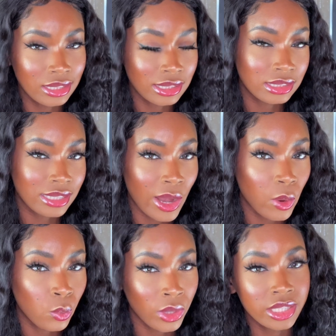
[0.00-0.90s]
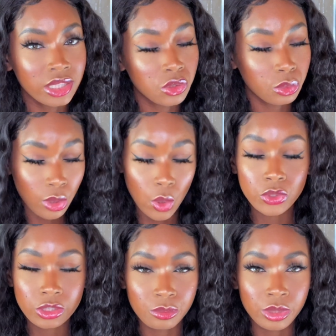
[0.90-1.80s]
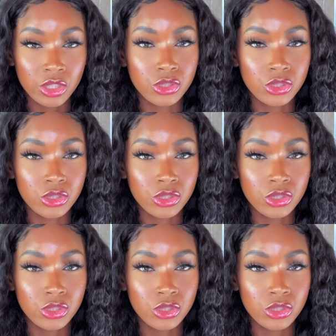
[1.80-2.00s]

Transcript: is not what it's supposed to be.